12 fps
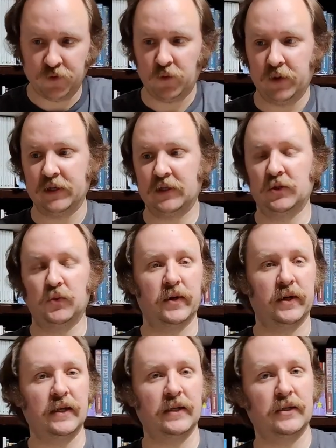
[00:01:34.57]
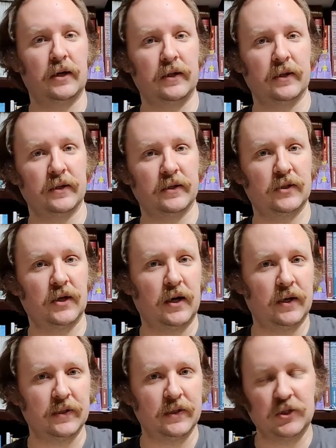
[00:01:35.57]
which when I saw on, saw
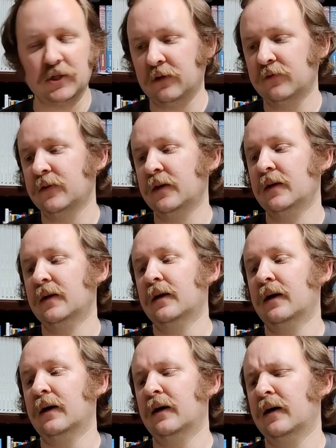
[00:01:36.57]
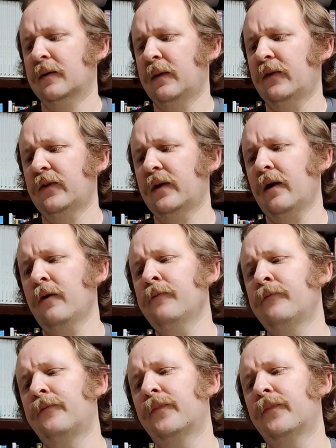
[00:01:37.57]
on the shelf uh, a month ago,